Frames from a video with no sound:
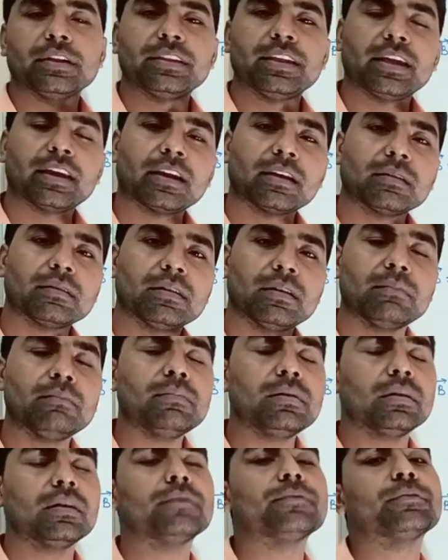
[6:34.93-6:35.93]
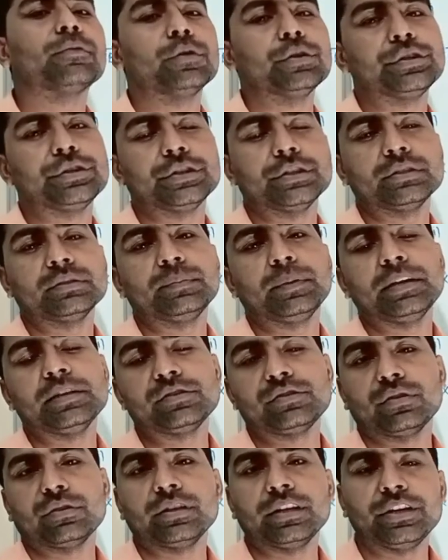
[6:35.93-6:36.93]
There are a number of questions
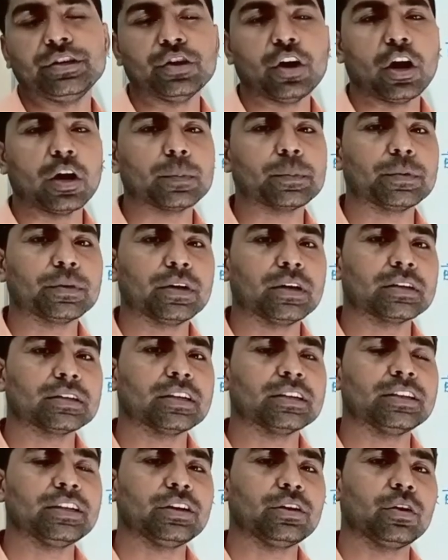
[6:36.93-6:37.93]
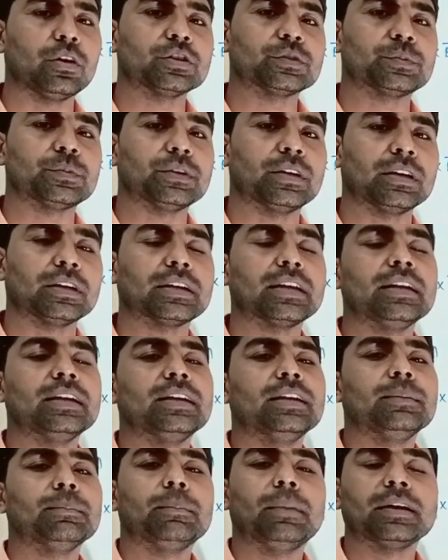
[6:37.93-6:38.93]
based on the dot product and the cross product,
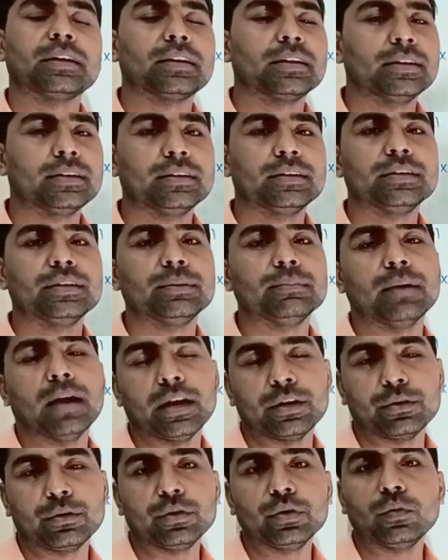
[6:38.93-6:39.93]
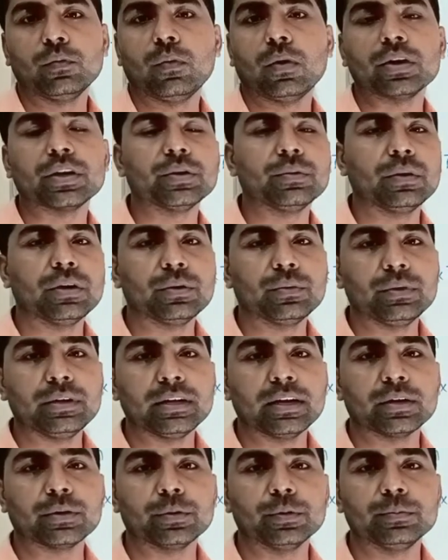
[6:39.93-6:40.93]
but I don't know what you are
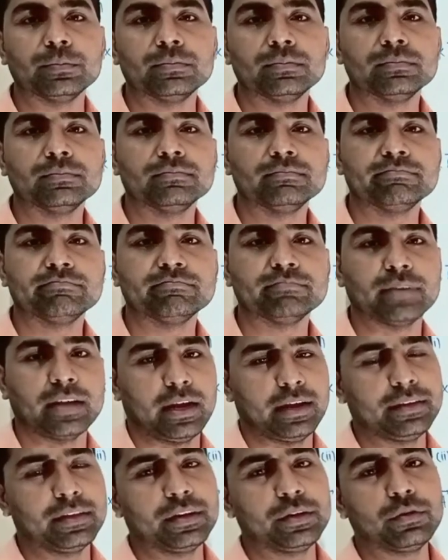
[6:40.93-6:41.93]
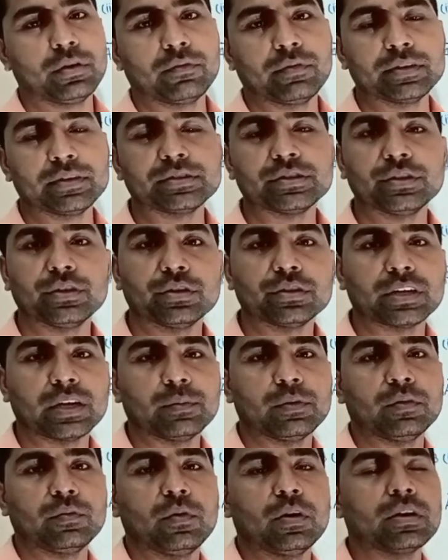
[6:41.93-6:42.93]
doing at home. Either you are wasting your
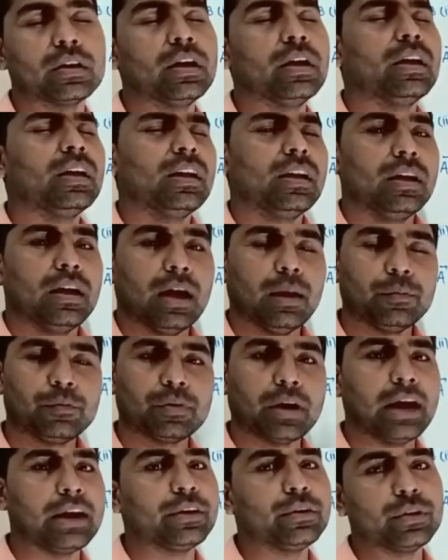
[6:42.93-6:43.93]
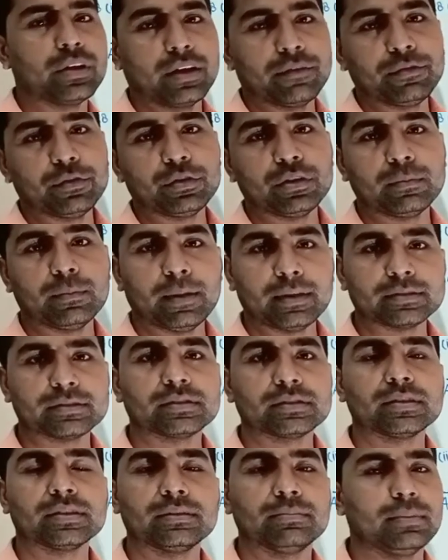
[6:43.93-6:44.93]
time or what. I'm trying to give you the
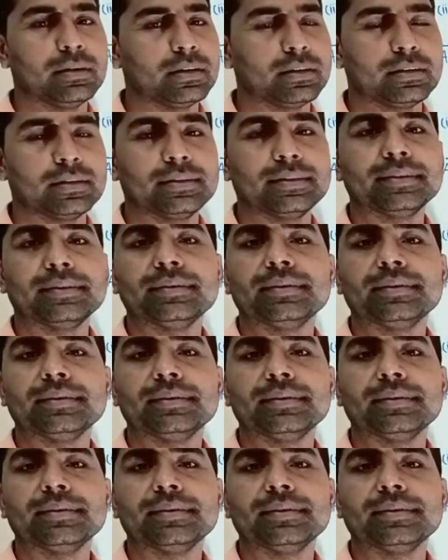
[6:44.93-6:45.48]
best, but